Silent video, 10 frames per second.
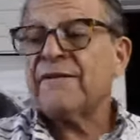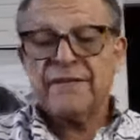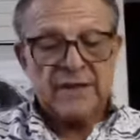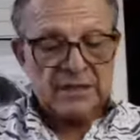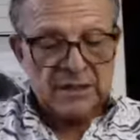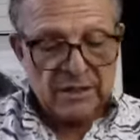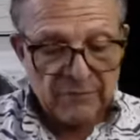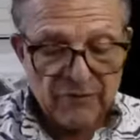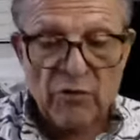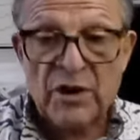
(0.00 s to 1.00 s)
is a
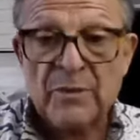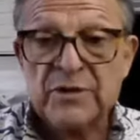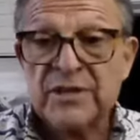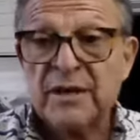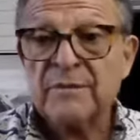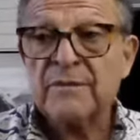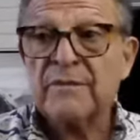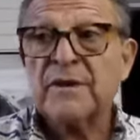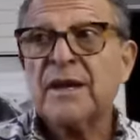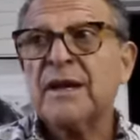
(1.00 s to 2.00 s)
40%
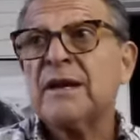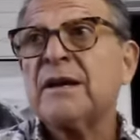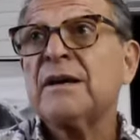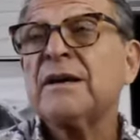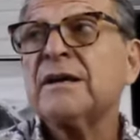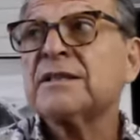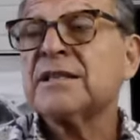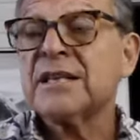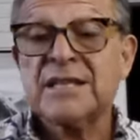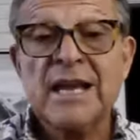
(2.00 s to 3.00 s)

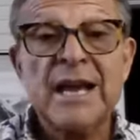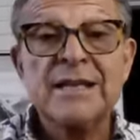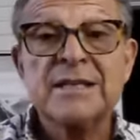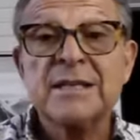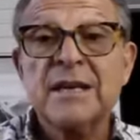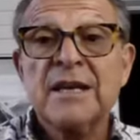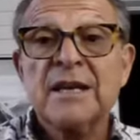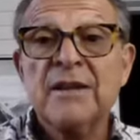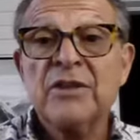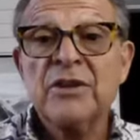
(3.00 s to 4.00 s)
success
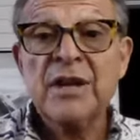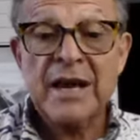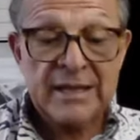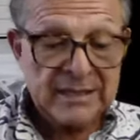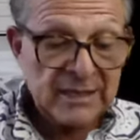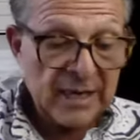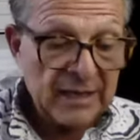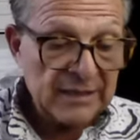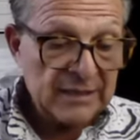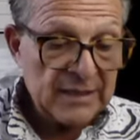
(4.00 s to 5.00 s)
in the United
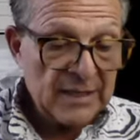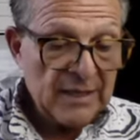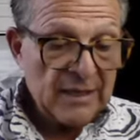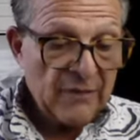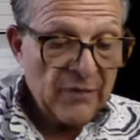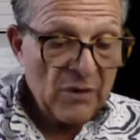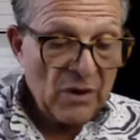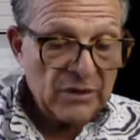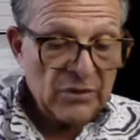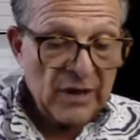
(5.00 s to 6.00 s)
States if you're
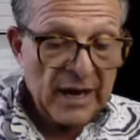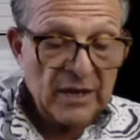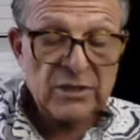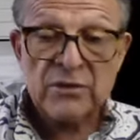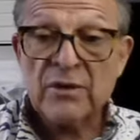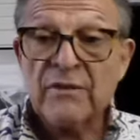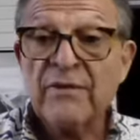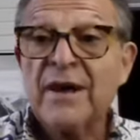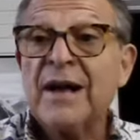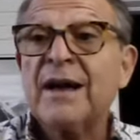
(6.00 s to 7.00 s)
under age
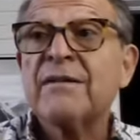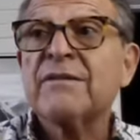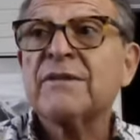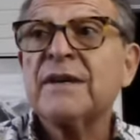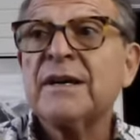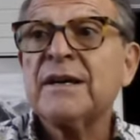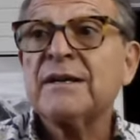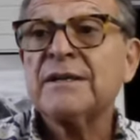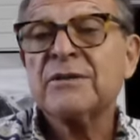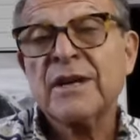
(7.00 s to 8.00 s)
35,
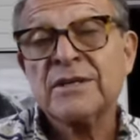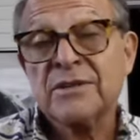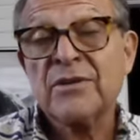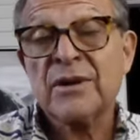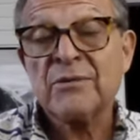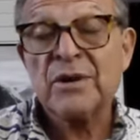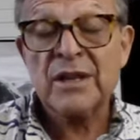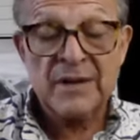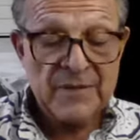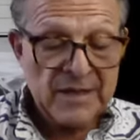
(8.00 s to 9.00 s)
under age 30,
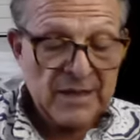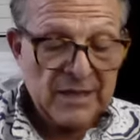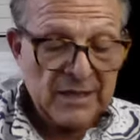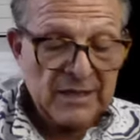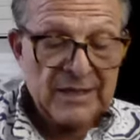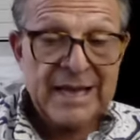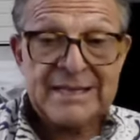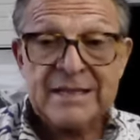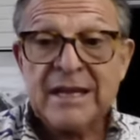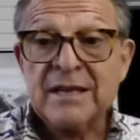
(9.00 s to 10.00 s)
really. That's
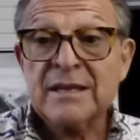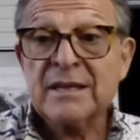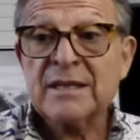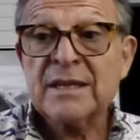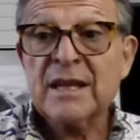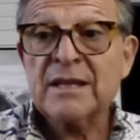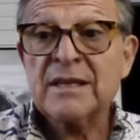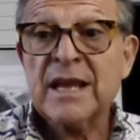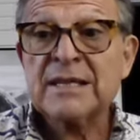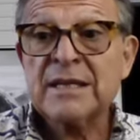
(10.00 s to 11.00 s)
it.
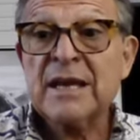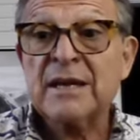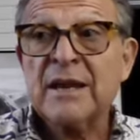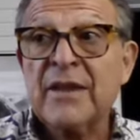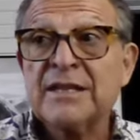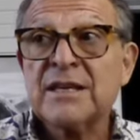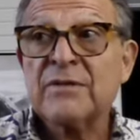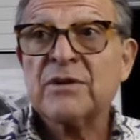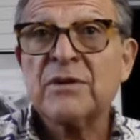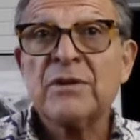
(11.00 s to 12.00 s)
That's it. And that's
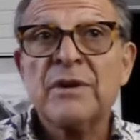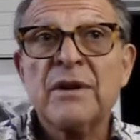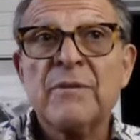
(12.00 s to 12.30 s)
after,